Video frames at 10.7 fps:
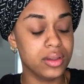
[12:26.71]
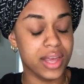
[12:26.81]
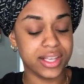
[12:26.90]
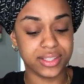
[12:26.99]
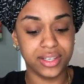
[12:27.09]

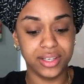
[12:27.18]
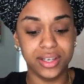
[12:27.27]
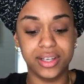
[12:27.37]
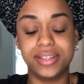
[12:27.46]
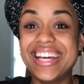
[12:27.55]
That's
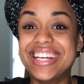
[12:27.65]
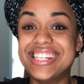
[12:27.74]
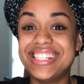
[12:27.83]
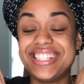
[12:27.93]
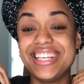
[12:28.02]
good.
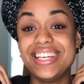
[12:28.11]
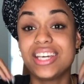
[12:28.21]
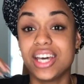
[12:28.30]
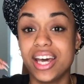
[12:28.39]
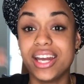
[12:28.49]
She
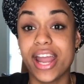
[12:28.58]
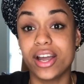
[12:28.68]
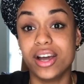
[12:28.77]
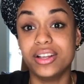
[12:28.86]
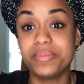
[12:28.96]
cut
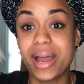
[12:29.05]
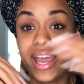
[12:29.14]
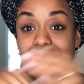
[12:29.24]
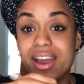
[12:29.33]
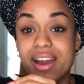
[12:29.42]
and colored my
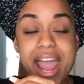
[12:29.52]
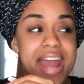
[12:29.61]
hair.